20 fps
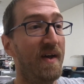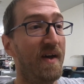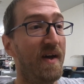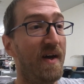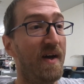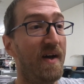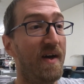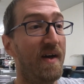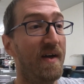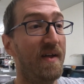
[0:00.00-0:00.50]

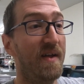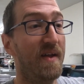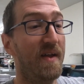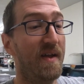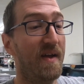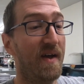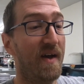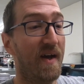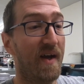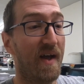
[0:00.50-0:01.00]
I
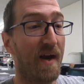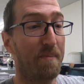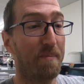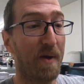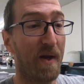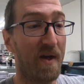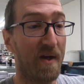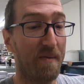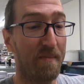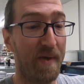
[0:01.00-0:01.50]
gotta
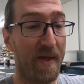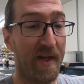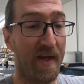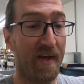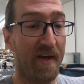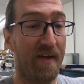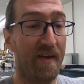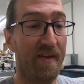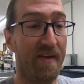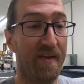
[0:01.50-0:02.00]
plug them
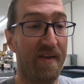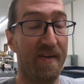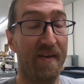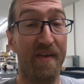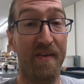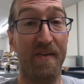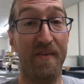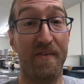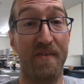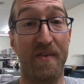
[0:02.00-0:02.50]
in.
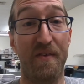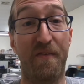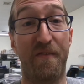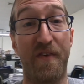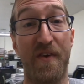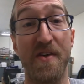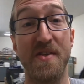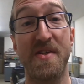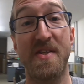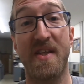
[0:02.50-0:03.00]
The
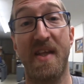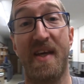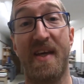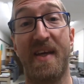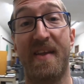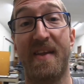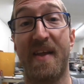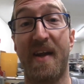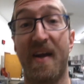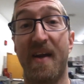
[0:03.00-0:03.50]
first
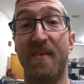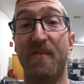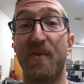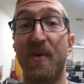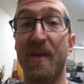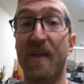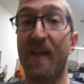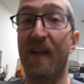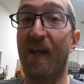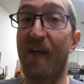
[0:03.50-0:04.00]
thing that I
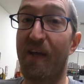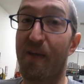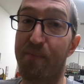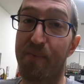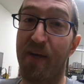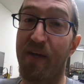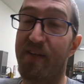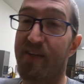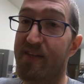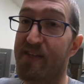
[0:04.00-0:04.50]
really like
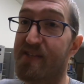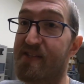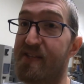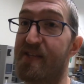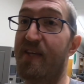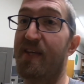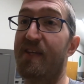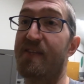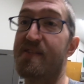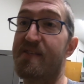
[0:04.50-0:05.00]
about these
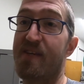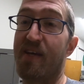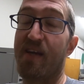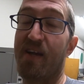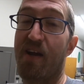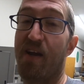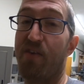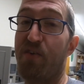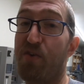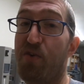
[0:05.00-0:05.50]
things, and
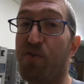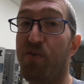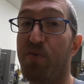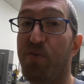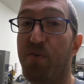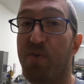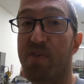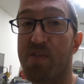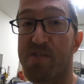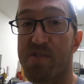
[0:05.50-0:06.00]
I
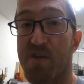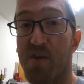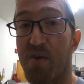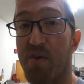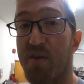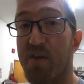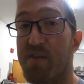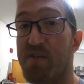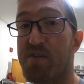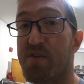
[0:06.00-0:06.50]
knew this
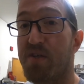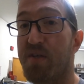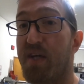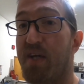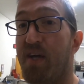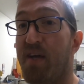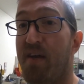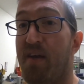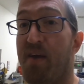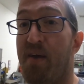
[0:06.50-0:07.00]
going into it,
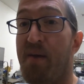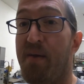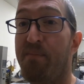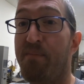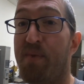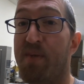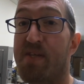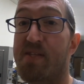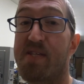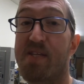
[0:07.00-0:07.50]

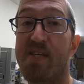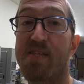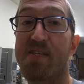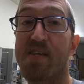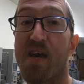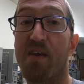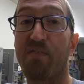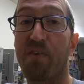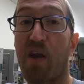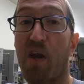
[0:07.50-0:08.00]
is these
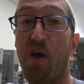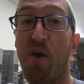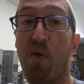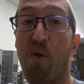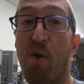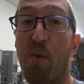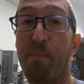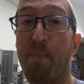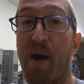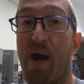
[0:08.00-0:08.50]
have a
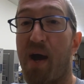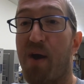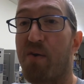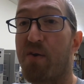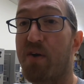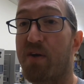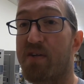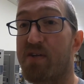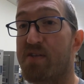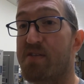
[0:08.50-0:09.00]
lower
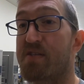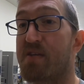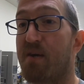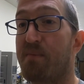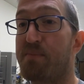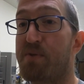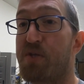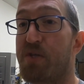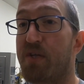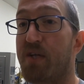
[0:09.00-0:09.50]
power
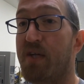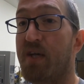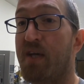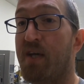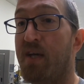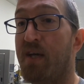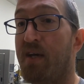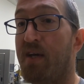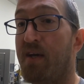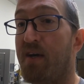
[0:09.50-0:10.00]
consumption.
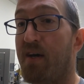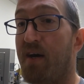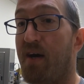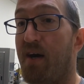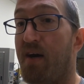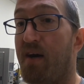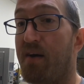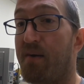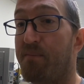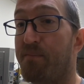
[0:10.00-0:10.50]

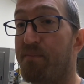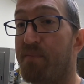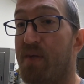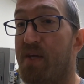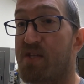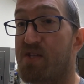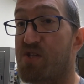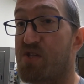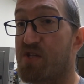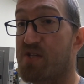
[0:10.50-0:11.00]

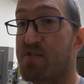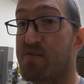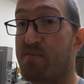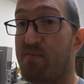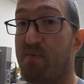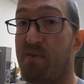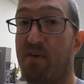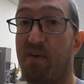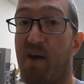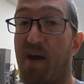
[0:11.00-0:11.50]
It's just,
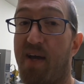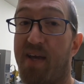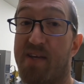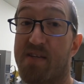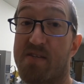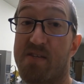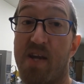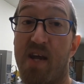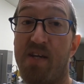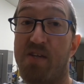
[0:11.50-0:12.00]
I
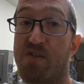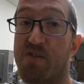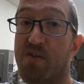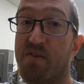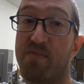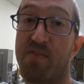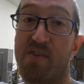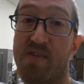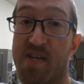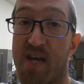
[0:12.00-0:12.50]
guess, nature
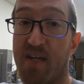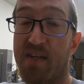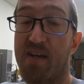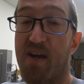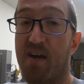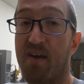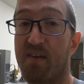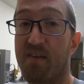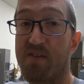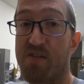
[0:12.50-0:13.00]
of the
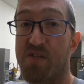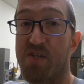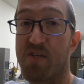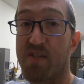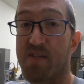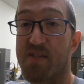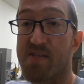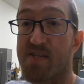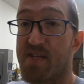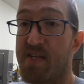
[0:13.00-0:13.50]
technology
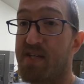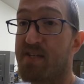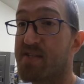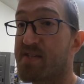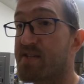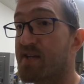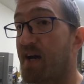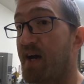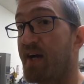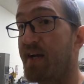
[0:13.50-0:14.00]
that's
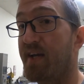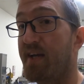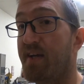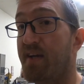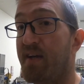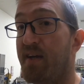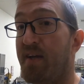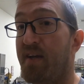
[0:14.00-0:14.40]
inside it,